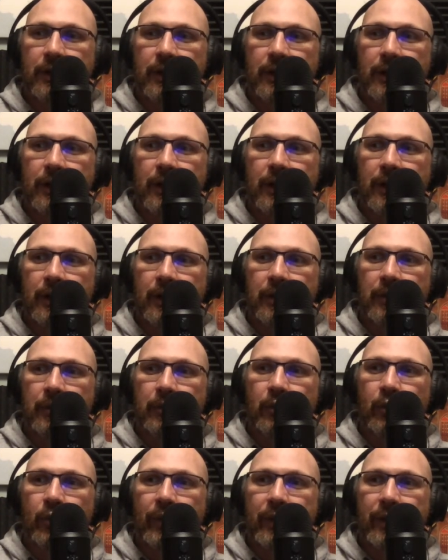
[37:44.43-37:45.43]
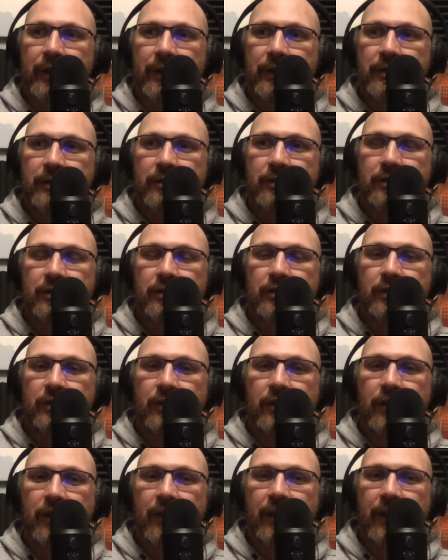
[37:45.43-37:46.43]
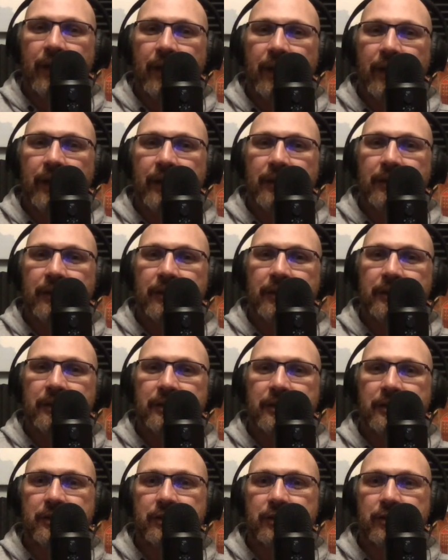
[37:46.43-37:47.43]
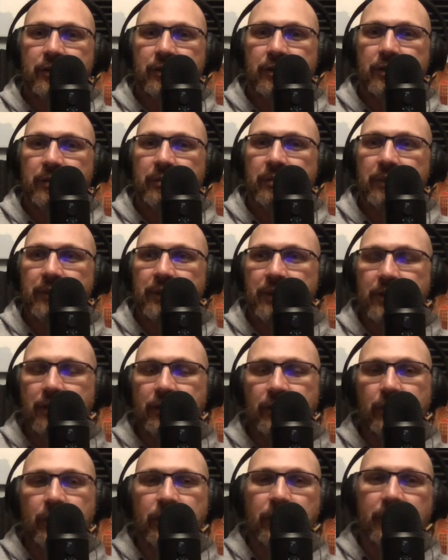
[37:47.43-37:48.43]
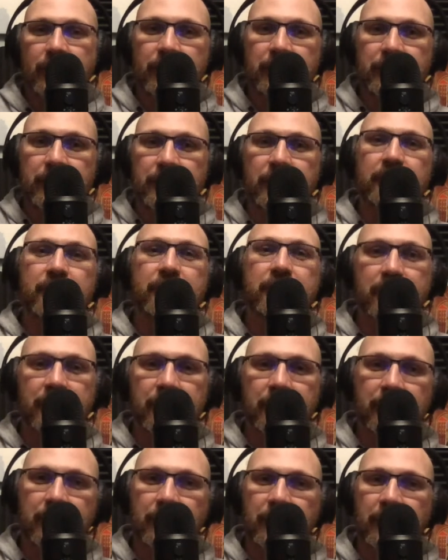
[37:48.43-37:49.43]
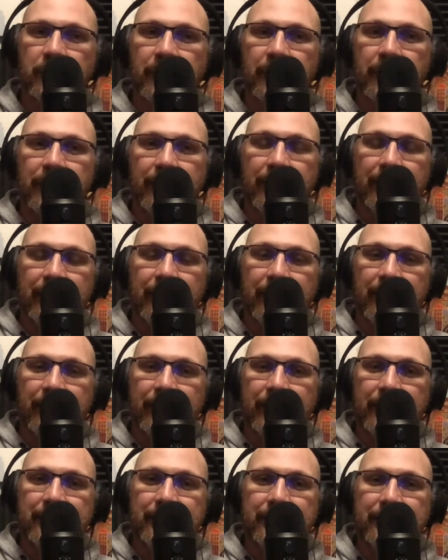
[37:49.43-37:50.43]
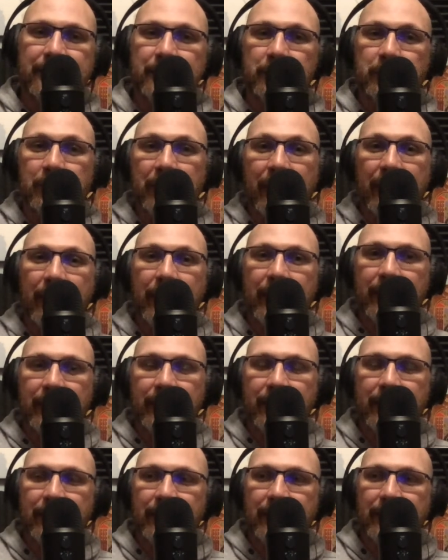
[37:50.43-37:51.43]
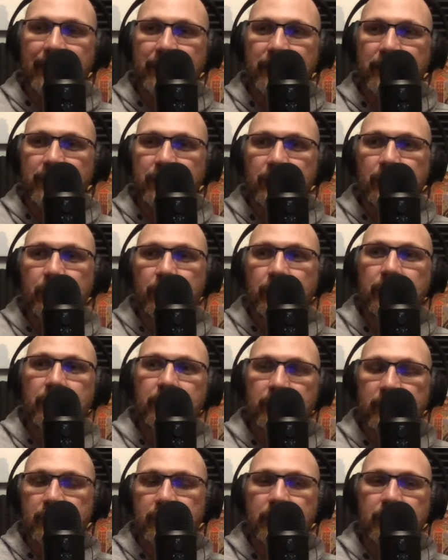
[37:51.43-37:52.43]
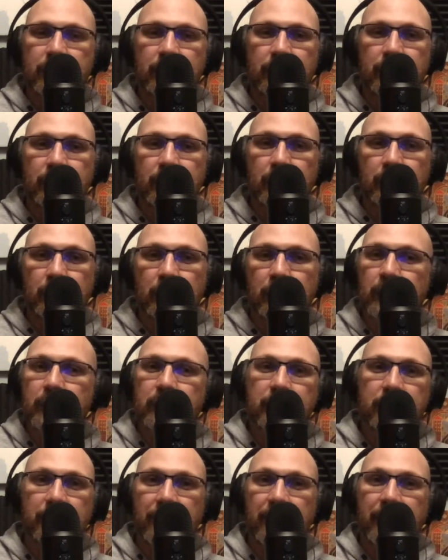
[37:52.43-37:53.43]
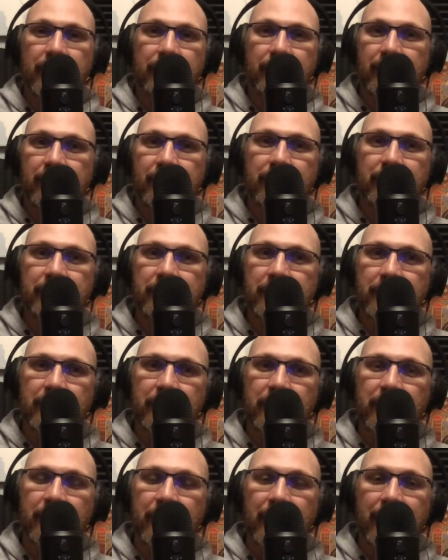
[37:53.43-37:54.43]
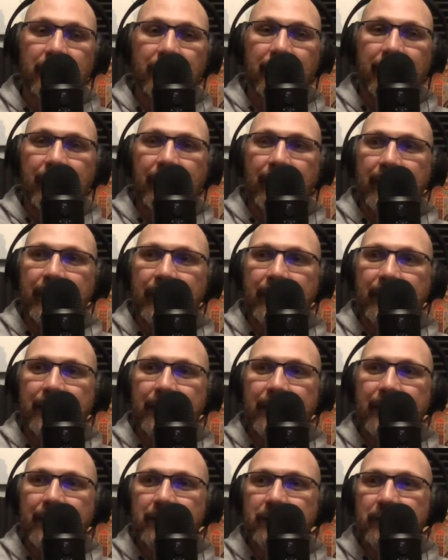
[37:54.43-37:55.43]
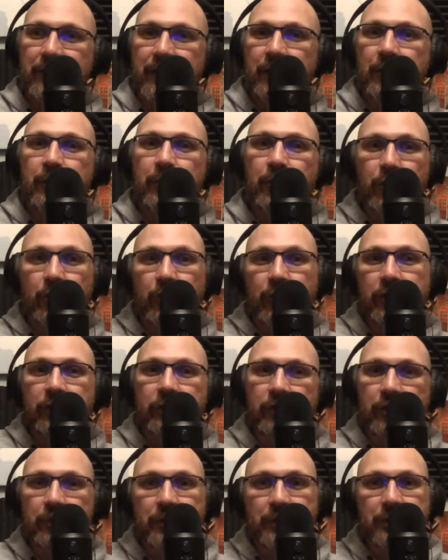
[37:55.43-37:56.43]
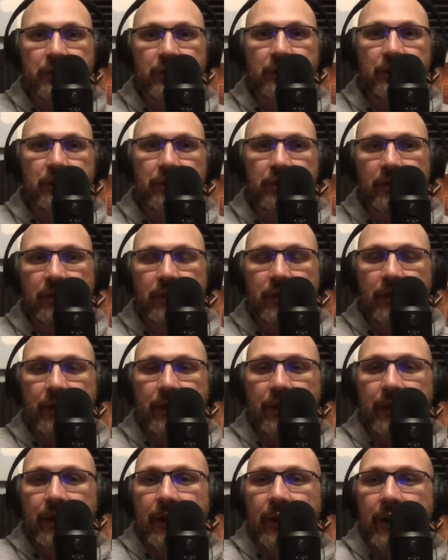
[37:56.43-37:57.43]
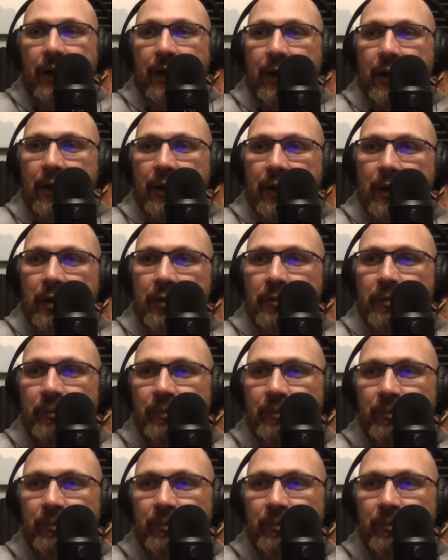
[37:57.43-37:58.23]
ways that the teacher can be sort of that facilitator and sit back and let the students do most of that heavy lifting, and have them learning from each other. An